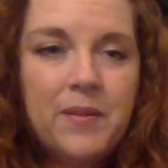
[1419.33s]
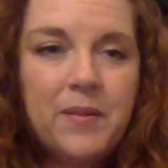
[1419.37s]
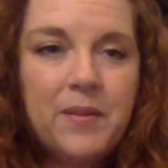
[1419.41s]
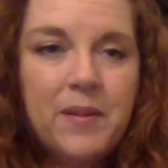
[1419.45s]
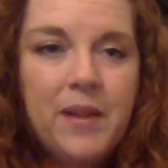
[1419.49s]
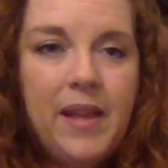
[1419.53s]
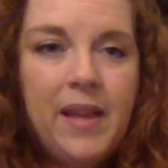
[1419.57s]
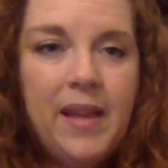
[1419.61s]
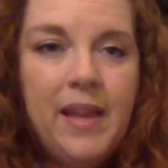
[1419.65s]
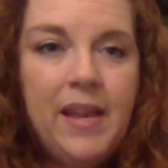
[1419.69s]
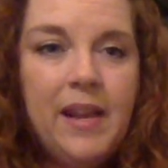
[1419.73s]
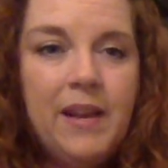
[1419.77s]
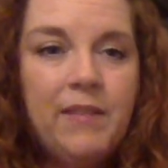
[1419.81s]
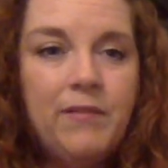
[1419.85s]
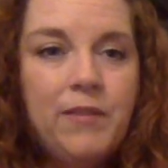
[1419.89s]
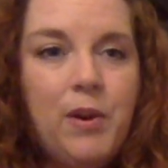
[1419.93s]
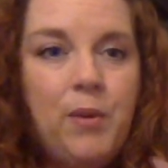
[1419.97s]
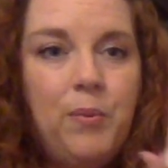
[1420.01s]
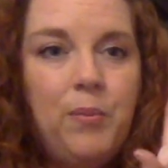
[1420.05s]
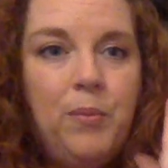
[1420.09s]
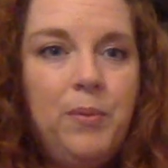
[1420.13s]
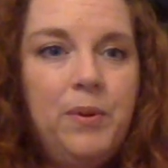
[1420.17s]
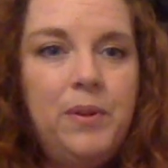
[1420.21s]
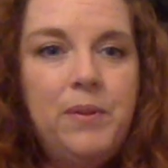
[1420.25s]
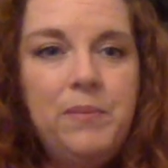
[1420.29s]
Okay, and I've
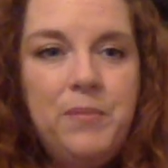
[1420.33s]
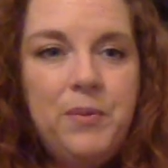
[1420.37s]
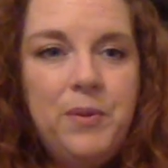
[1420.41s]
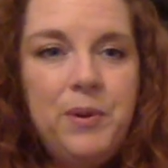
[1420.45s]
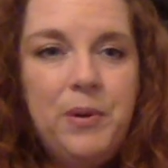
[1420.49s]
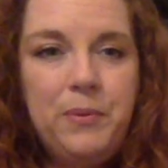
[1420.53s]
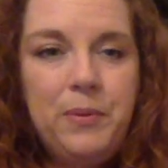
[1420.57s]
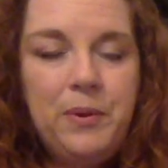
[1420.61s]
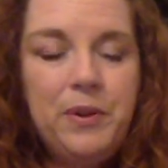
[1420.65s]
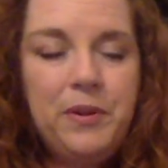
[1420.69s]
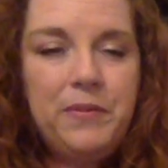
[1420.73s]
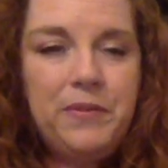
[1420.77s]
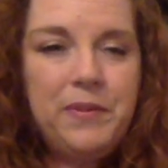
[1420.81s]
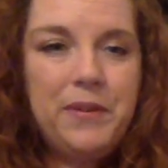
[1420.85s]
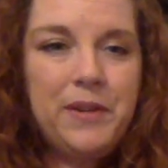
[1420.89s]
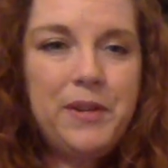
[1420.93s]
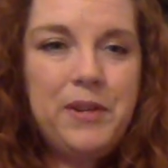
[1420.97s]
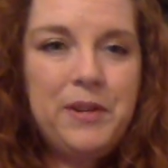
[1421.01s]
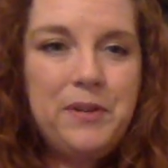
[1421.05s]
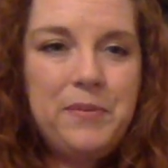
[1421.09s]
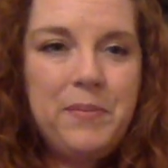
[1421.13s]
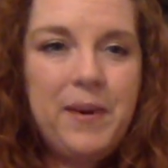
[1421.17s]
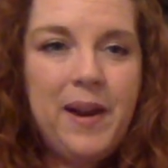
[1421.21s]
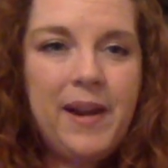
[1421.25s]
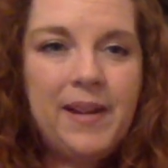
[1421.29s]
got one more word for you
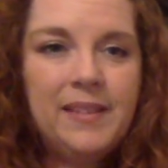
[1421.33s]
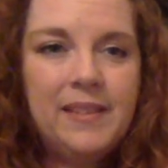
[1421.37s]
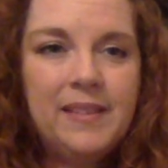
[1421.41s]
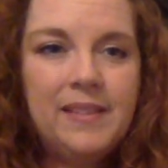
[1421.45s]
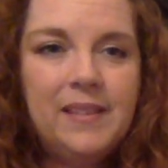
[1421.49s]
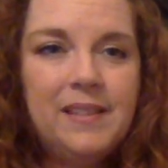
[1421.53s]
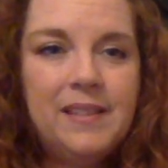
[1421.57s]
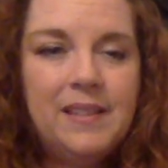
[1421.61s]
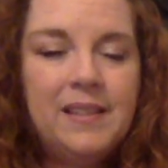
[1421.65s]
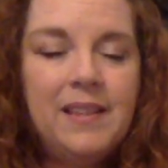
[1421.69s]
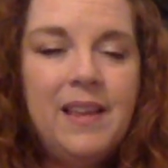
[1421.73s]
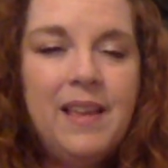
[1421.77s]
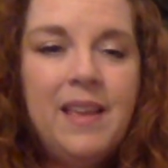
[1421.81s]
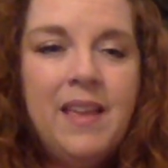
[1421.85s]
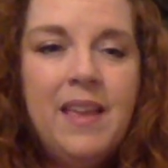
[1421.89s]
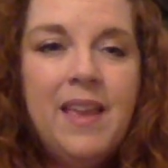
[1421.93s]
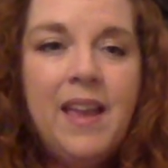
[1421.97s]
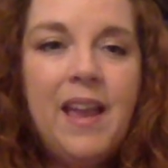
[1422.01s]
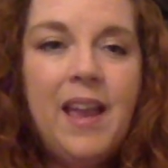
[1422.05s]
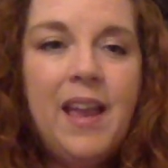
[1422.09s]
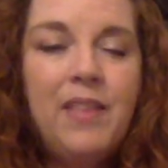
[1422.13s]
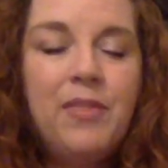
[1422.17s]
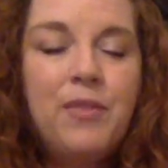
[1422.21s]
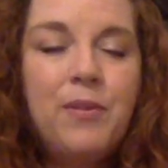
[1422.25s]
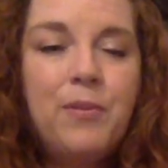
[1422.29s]
to practice.
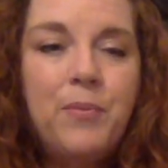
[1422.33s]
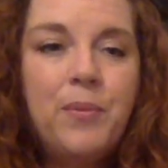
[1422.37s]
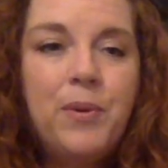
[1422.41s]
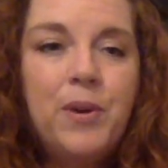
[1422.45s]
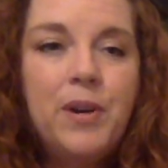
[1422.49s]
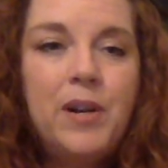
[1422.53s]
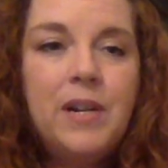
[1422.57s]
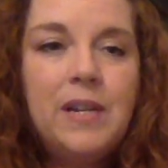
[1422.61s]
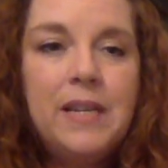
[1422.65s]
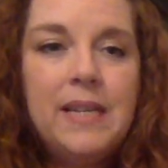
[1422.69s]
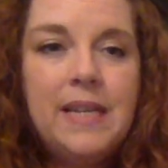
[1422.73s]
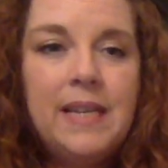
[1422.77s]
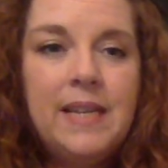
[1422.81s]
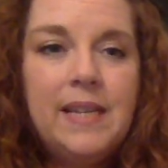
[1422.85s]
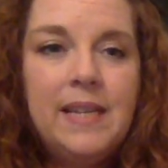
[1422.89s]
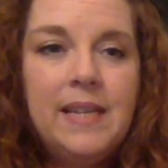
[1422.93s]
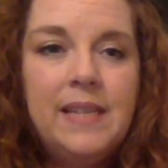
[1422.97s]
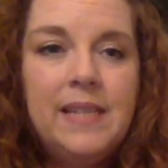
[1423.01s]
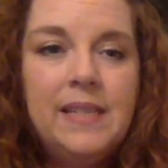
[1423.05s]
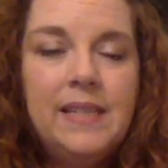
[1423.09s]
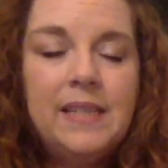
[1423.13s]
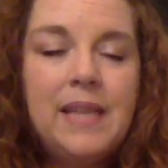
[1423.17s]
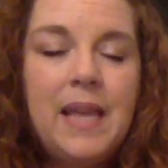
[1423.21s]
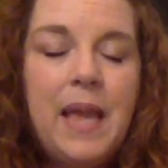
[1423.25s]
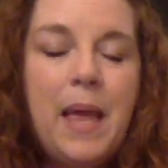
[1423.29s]
And the word
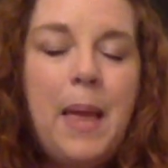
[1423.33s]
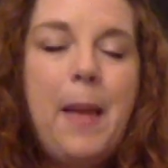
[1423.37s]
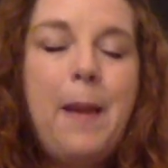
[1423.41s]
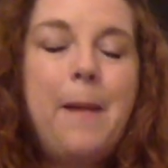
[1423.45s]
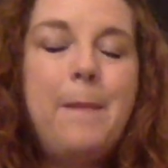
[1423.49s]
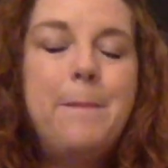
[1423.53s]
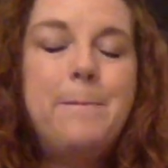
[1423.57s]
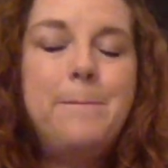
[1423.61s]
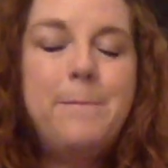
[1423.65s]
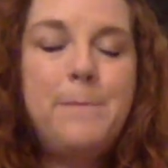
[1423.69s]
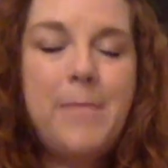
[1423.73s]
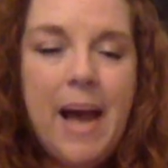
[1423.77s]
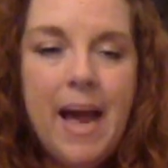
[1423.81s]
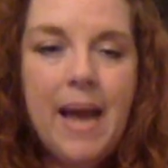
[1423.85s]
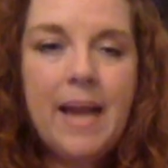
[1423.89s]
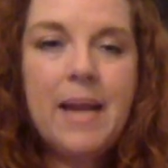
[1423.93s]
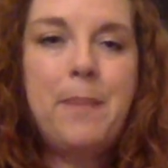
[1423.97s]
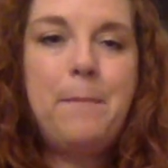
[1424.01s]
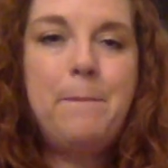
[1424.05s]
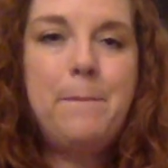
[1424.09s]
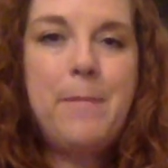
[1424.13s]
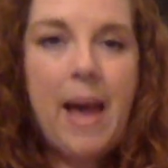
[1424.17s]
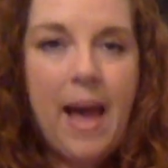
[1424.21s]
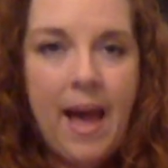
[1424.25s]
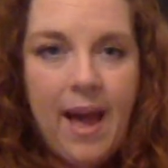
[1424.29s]
is
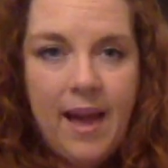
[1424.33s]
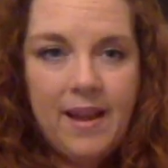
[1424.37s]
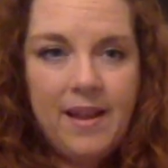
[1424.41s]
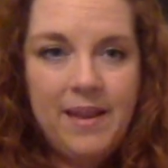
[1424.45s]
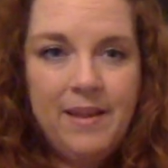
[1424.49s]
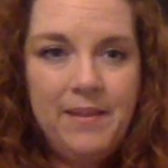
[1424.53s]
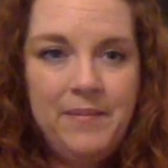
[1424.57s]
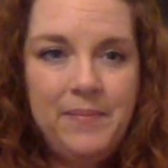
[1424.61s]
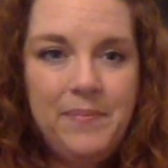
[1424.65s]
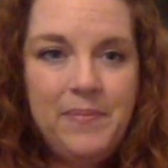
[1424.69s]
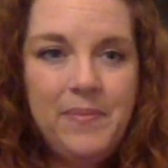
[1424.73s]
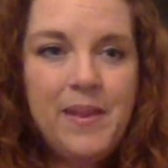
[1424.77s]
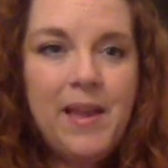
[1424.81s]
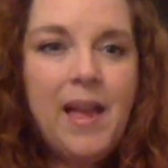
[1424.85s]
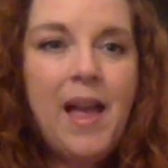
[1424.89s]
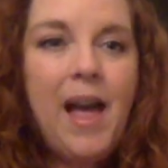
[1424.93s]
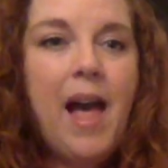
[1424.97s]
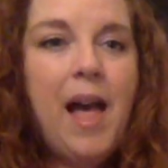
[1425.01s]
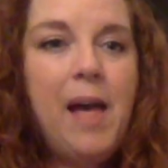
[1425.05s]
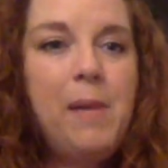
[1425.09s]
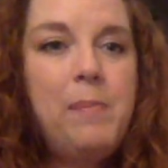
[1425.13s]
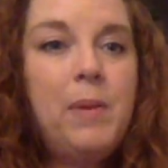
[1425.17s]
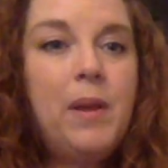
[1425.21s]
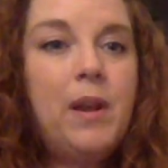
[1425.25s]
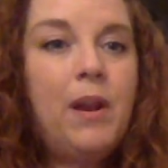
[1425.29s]
backpack.
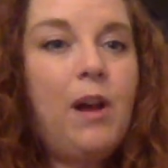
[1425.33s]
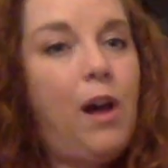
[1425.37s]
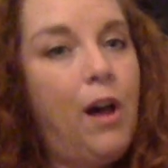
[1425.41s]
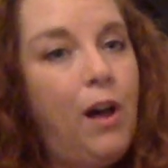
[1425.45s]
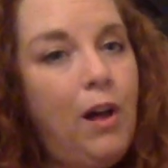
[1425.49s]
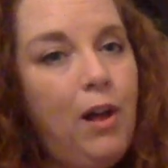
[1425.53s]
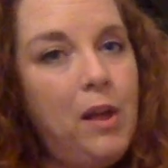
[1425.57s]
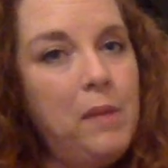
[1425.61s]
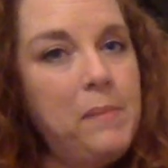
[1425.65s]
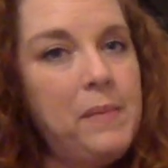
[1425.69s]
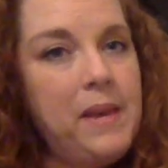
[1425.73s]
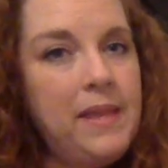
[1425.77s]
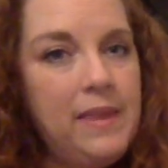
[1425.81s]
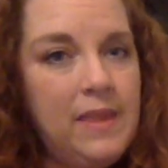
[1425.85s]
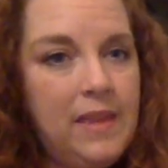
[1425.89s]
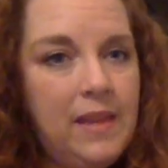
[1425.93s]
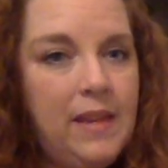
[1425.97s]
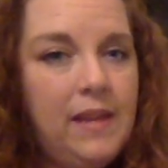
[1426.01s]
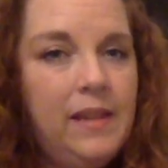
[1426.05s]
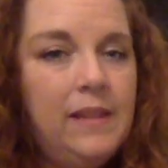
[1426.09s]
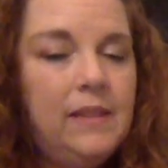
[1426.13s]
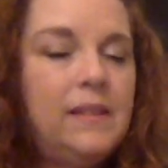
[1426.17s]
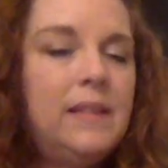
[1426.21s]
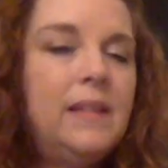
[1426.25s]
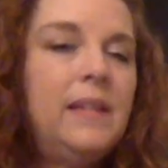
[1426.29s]
I put all my
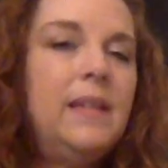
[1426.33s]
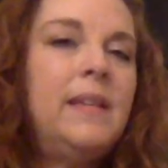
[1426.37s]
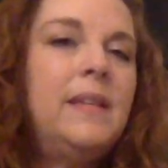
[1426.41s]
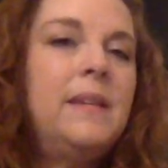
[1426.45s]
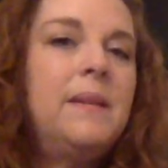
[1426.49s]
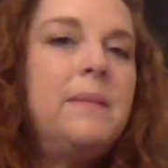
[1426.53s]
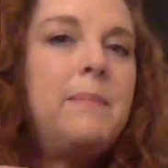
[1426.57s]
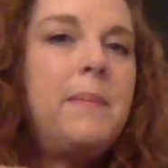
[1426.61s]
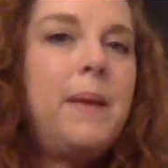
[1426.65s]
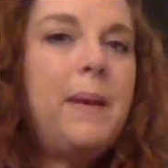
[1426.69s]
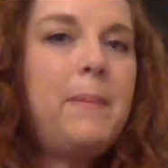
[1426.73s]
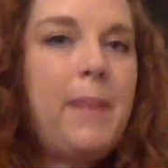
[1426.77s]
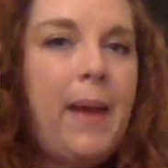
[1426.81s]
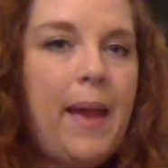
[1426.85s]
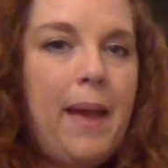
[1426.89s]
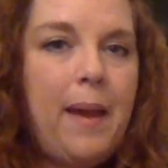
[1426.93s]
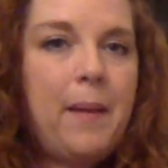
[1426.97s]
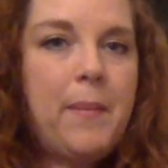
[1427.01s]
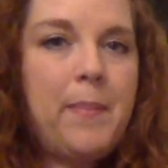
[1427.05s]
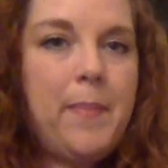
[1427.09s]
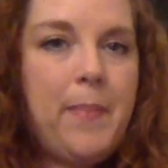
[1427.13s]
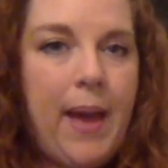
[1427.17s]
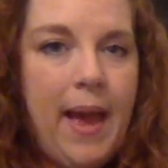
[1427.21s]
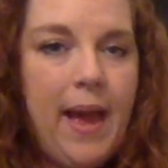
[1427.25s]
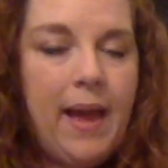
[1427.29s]
things in my
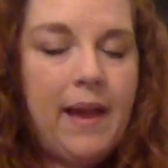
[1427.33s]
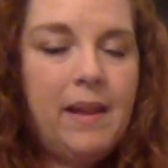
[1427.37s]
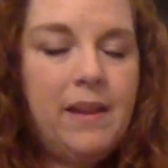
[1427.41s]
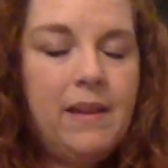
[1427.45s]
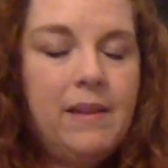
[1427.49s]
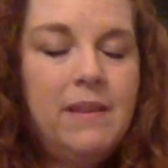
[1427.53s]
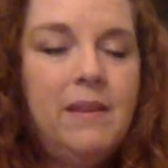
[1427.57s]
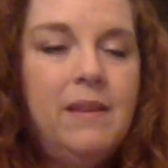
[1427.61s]
backpack.